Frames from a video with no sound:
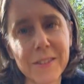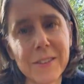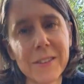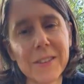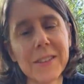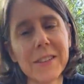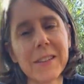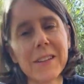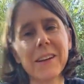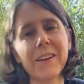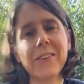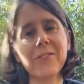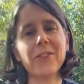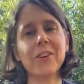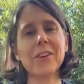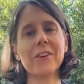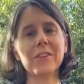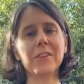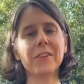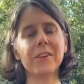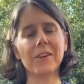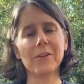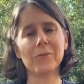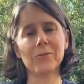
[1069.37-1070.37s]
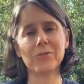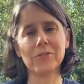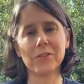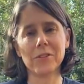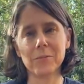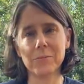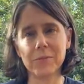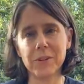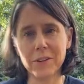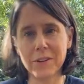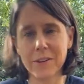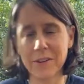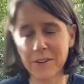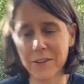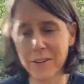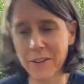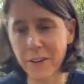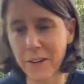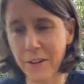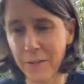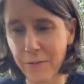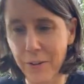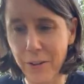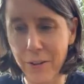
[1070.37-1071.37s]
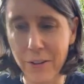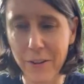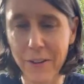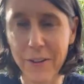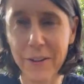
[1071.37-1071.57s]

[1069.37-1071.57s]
And then I was going to be kind of